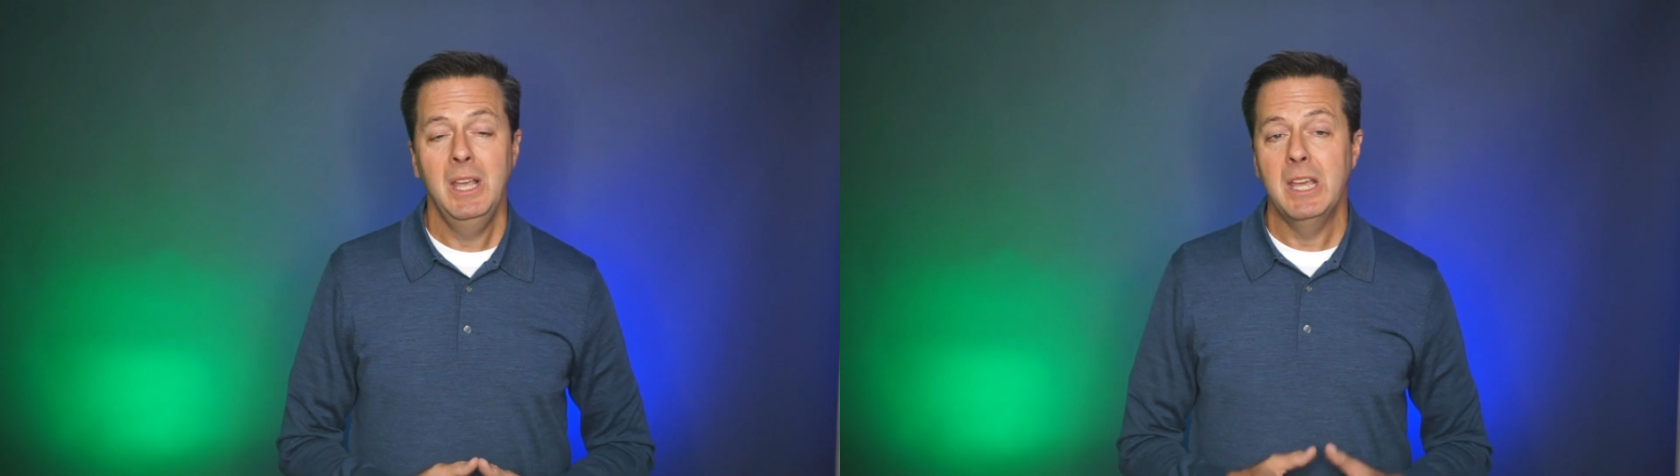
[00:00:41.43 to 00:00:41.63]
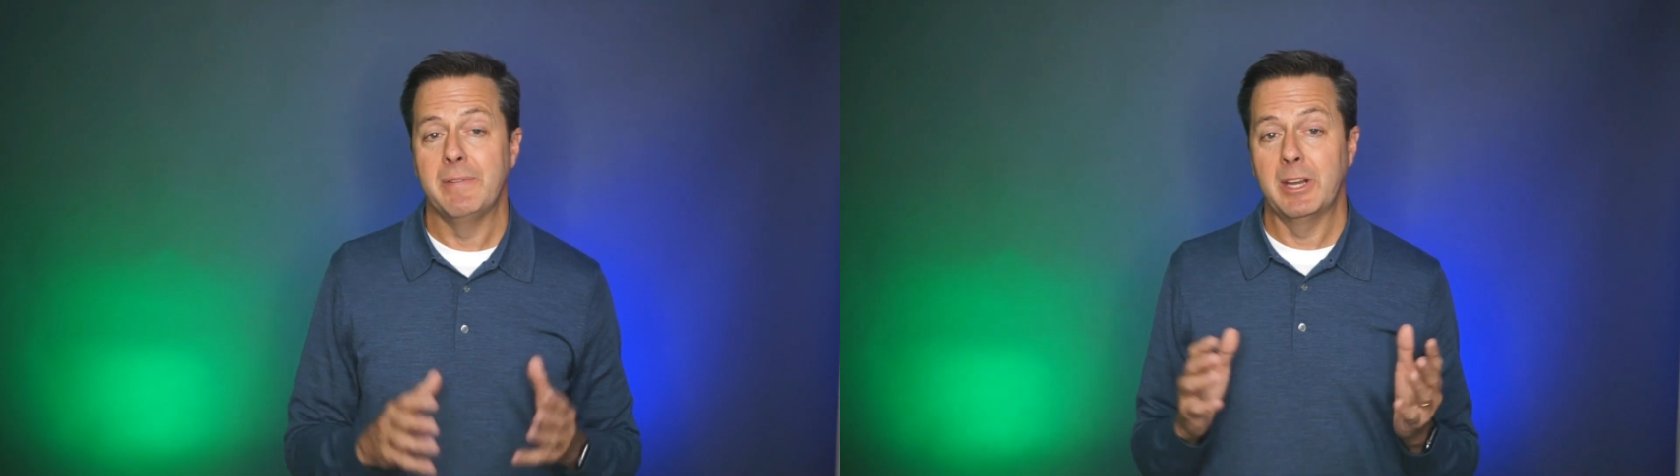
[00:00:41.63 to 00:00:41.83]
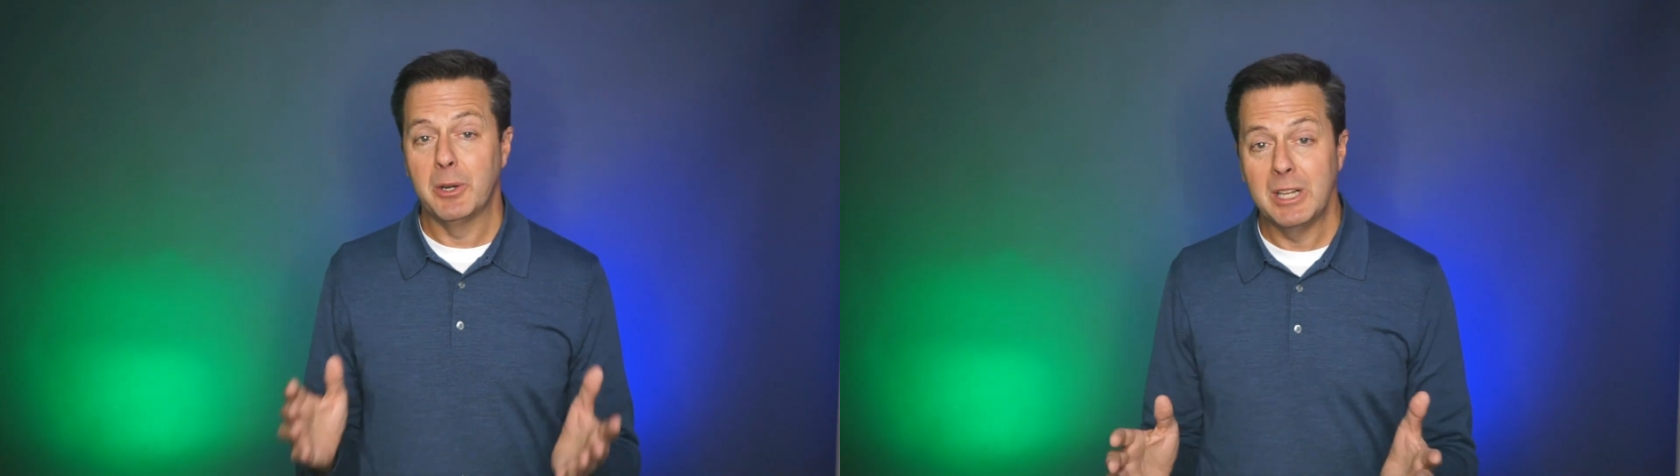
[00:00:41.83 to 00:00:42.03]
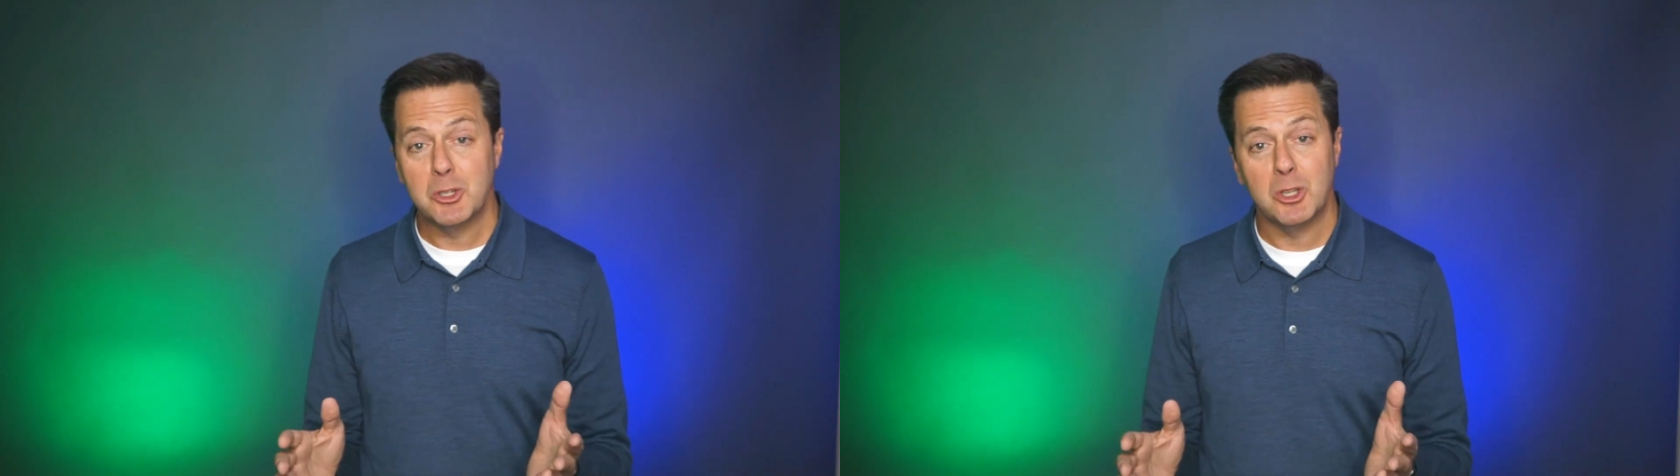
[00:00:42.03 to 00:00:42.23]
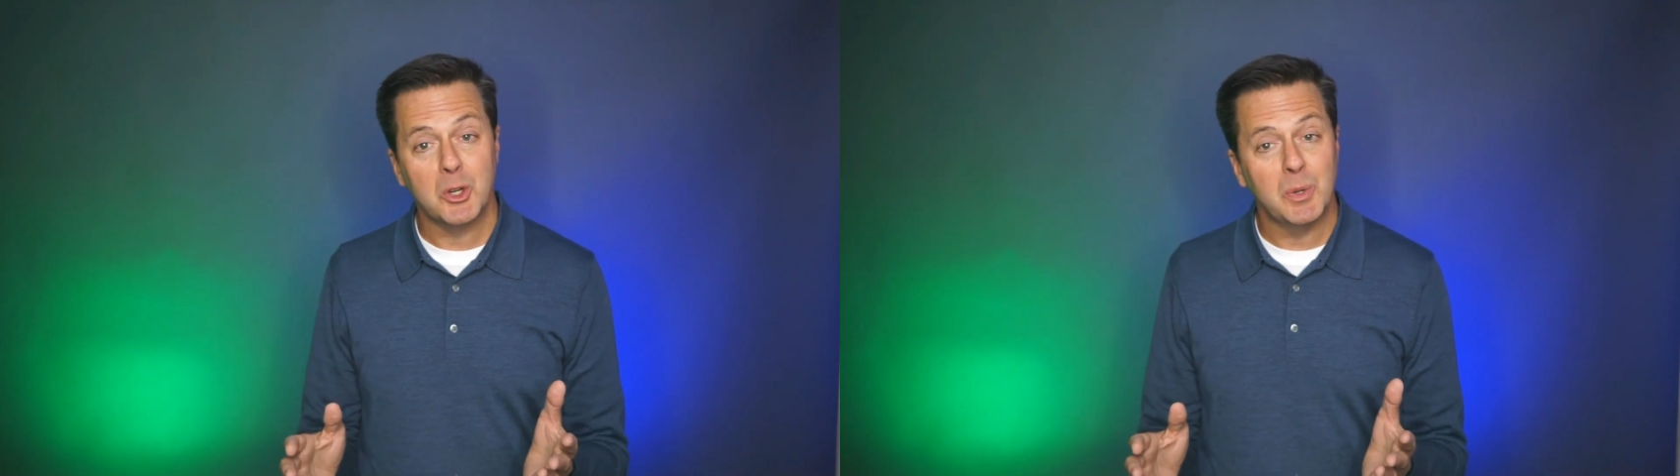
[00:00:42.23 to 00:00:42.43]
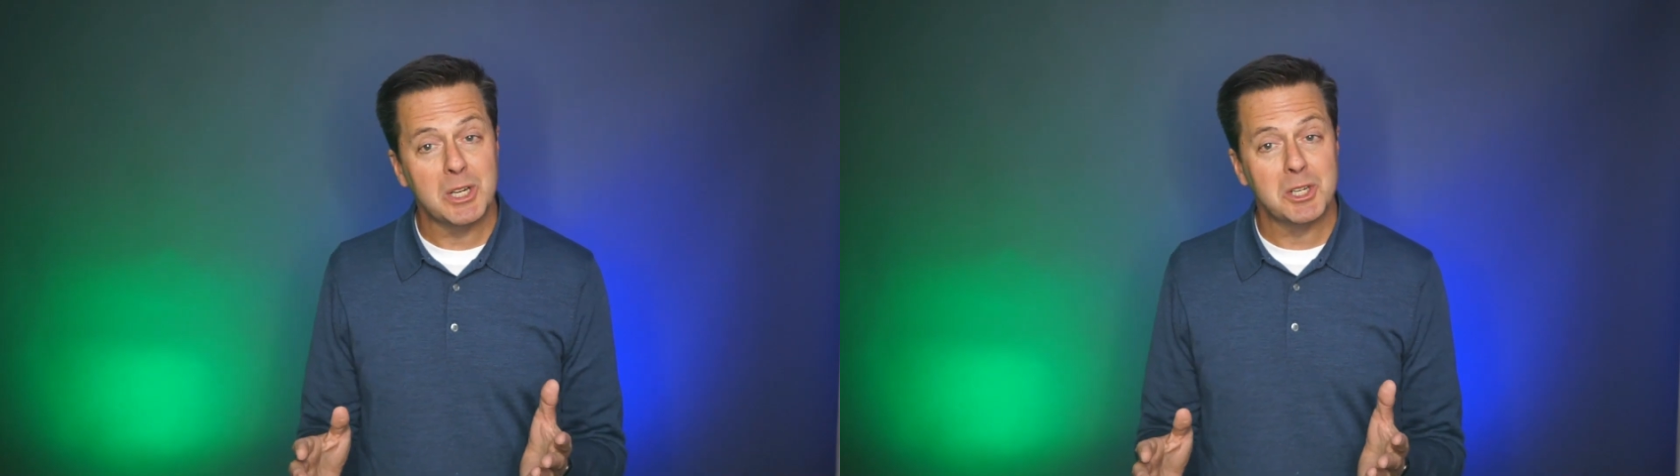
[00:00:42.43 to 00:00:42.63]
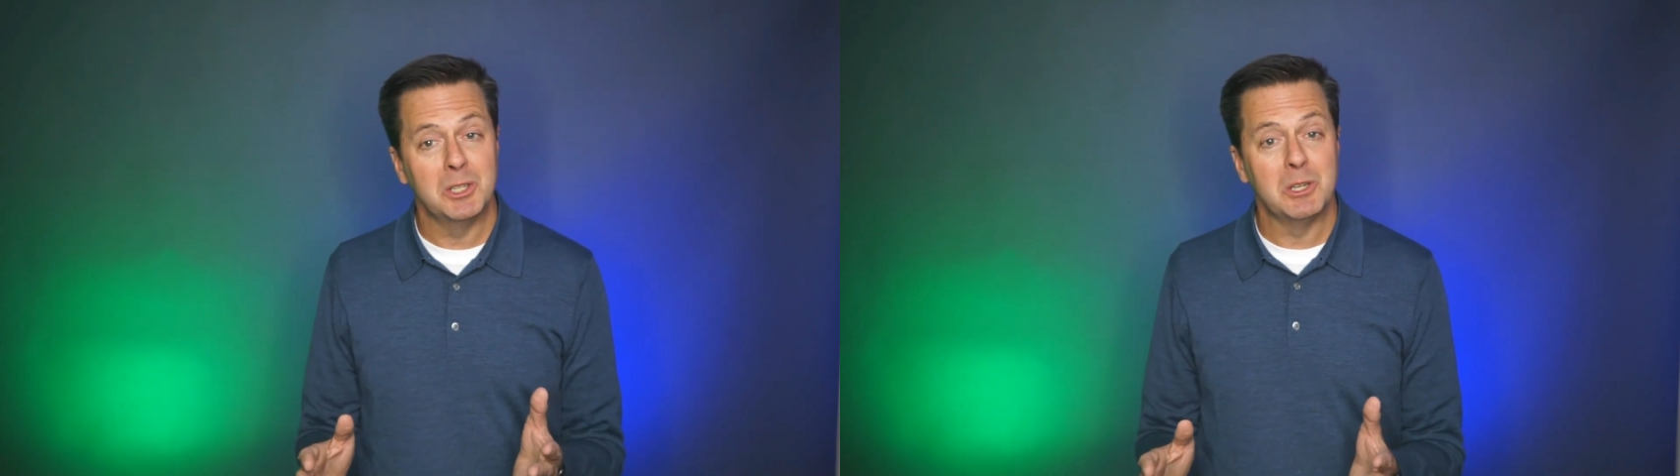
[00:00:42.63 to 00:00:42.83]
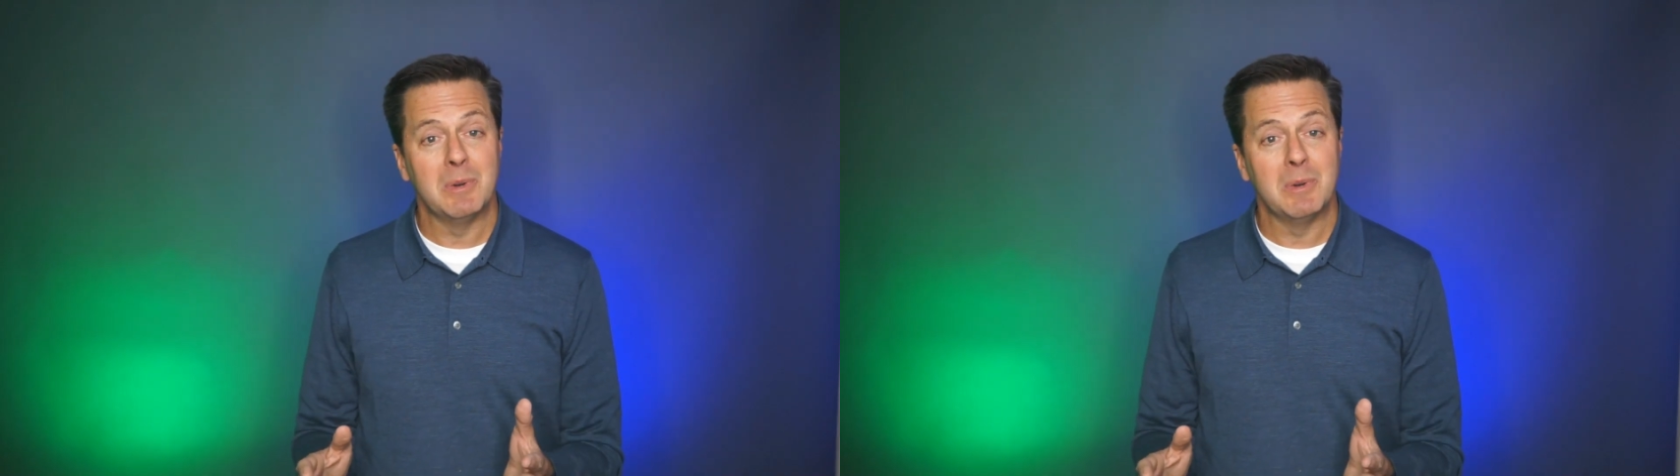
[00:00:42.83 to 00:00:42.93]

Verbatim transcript: If I don't answer the question on your